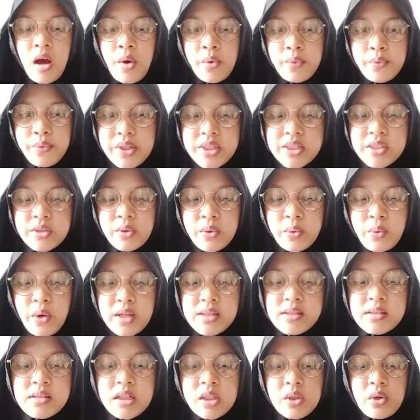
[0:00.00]
which
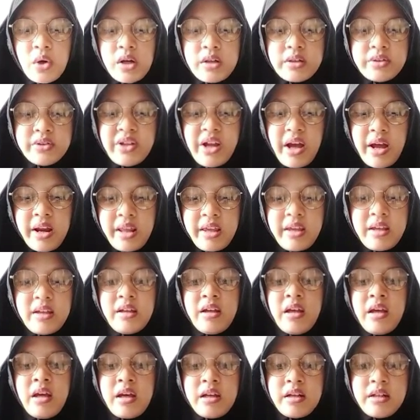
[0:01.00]
was run during
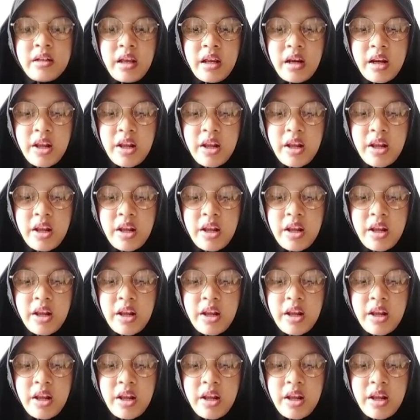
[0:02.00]
the